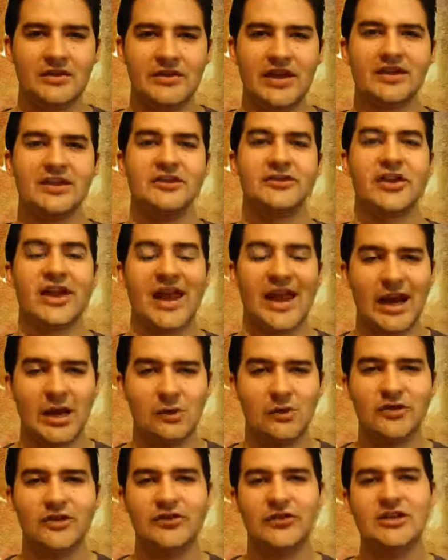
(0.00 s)
That is
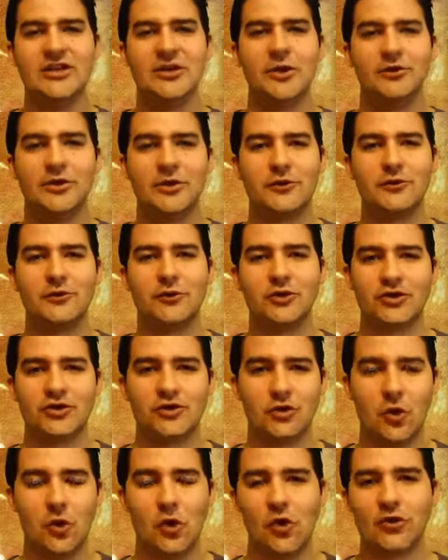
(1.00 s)
heresy of the
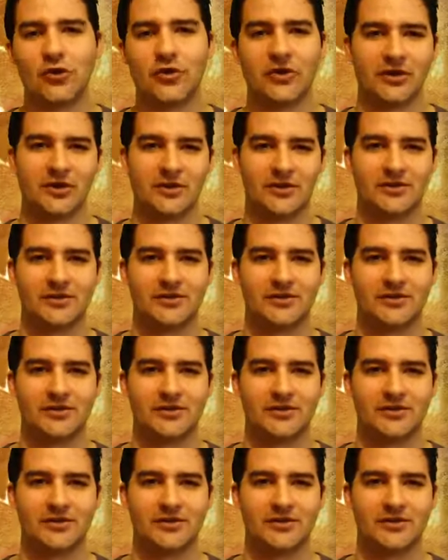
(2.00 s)
first order.